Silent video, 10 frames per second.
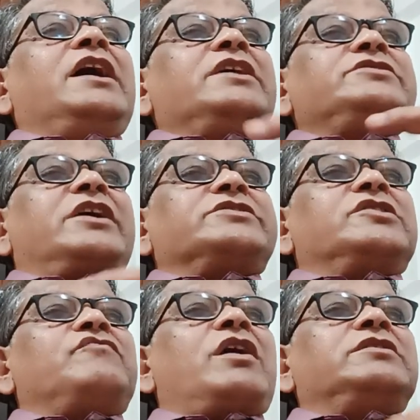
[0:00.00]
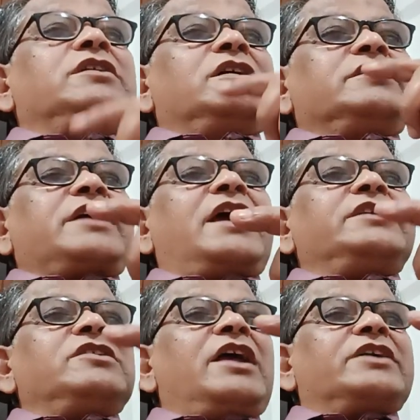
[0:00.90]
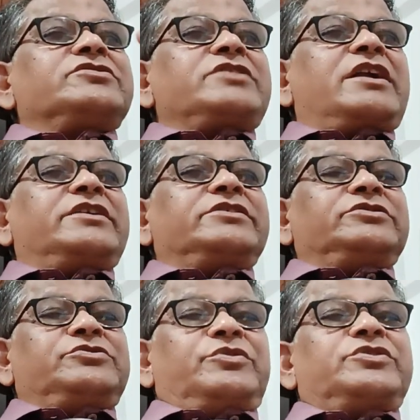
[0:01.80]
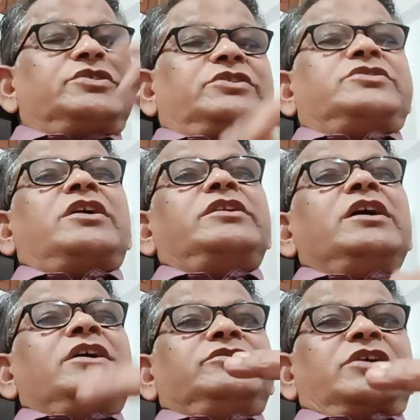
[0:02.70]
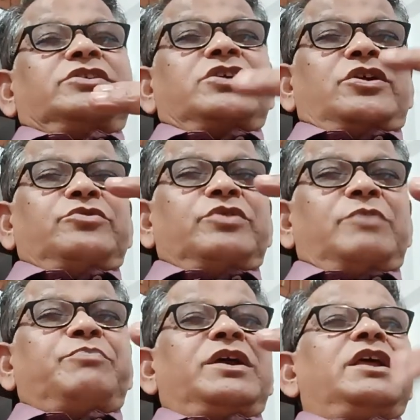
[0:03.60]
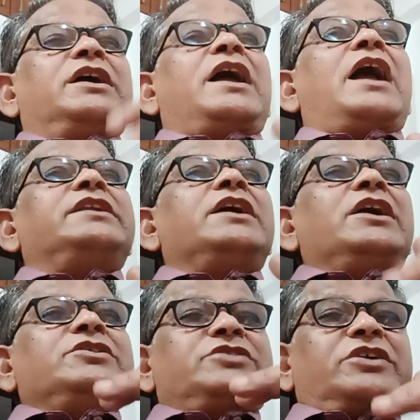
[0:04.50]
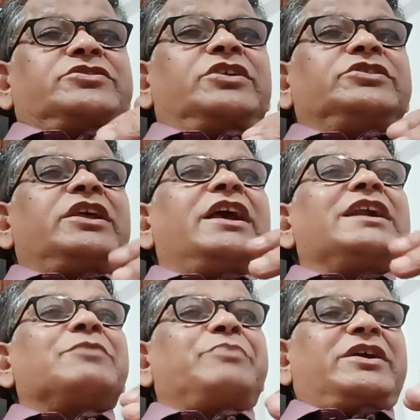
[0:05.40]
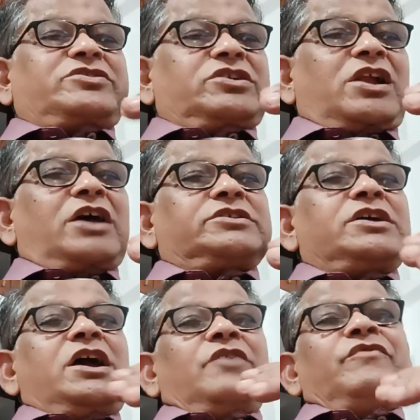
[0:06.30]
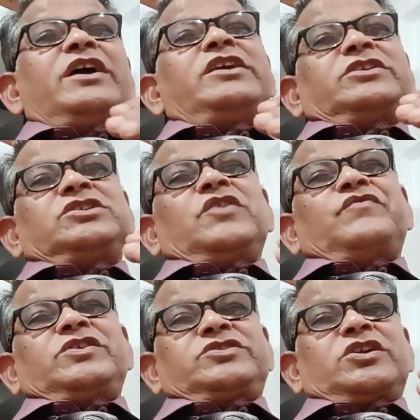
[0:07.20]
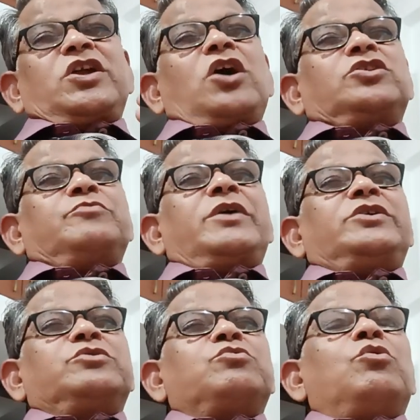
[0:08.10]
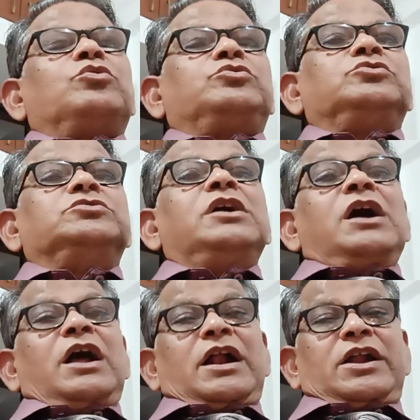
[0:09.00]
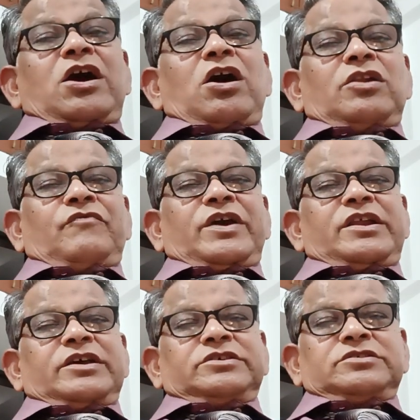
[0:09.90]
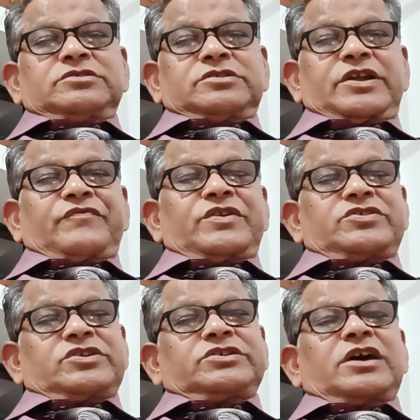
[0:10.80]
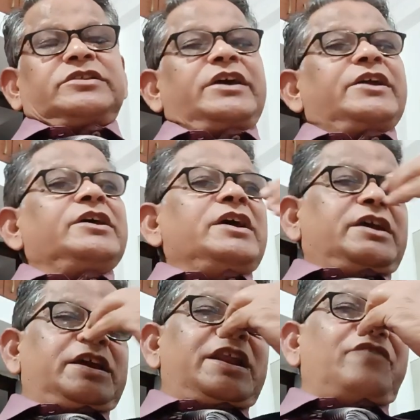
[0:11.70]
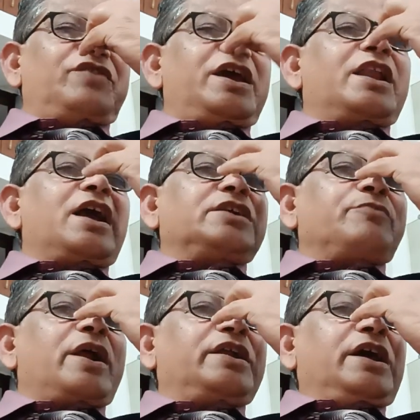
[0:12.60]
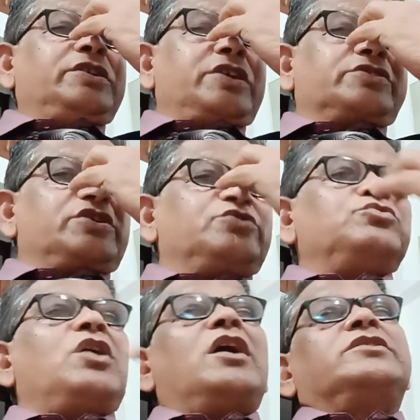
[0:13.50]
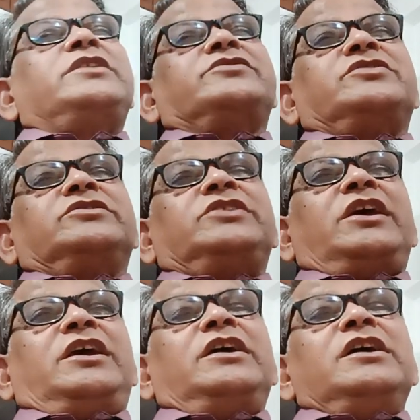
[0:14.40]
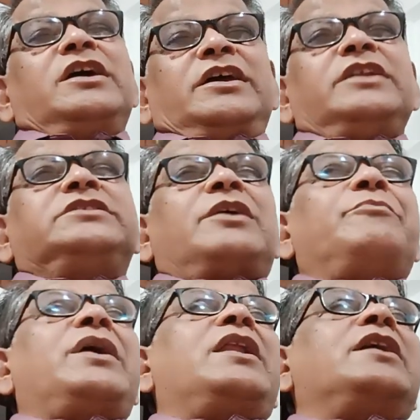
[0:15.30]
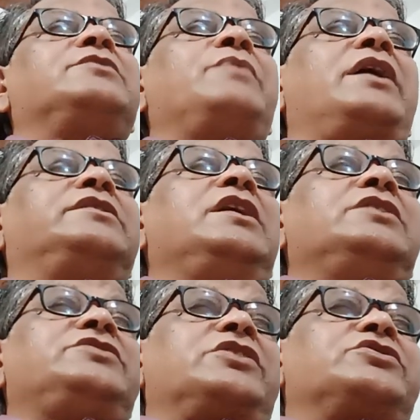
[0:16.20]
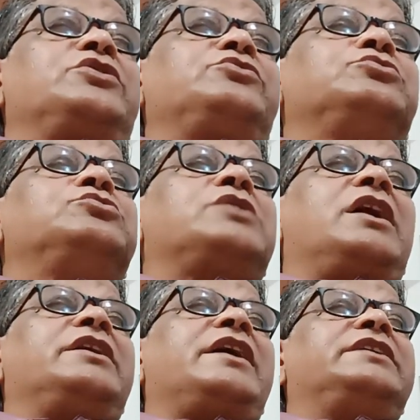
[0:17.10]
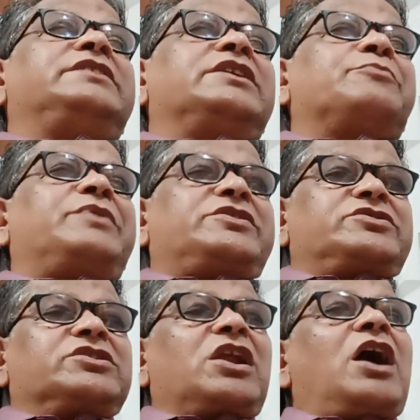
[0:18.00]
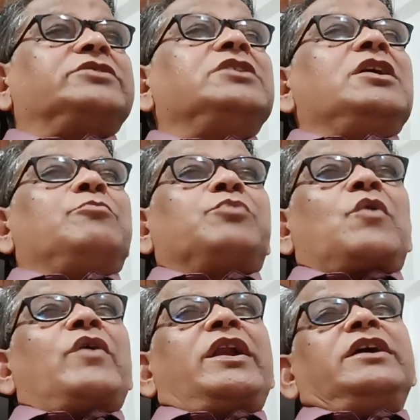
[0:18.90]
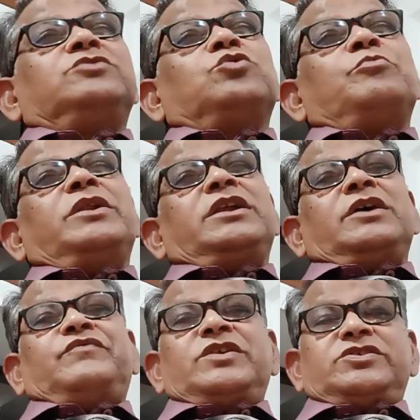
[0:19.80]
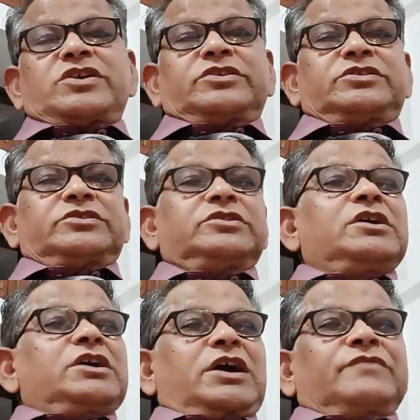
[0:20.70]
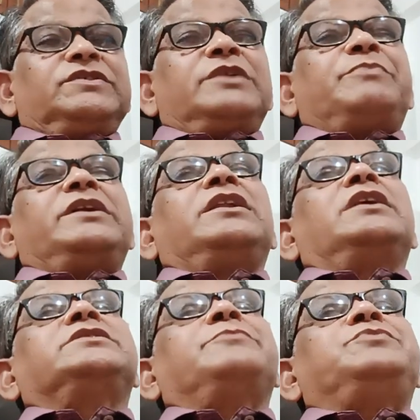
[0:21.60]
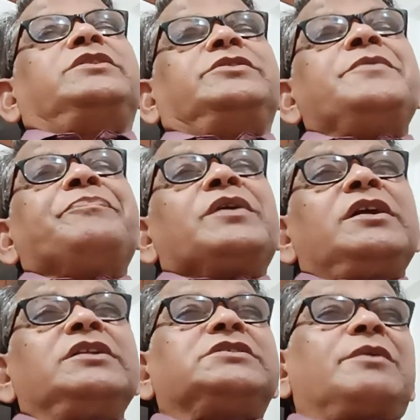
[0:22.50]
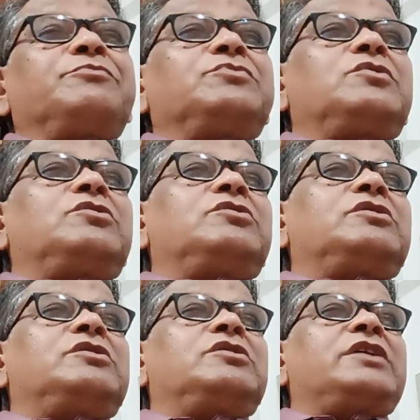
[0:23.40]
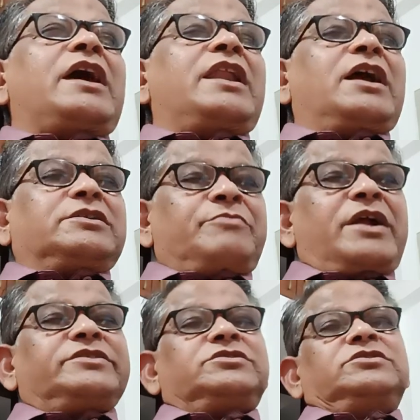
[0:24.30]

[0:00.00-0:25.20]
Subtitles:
Section 1, Title Extent Jurisdiction, Section 2 Repealing Act, Section 3 Interpretation Clause, various definition document court and all various definitions are there. In every enactment, Section 2 or Section 3, in some enactment, Section 2 contains interpretation clause providing so many definitions of that particular subject. In some enactments,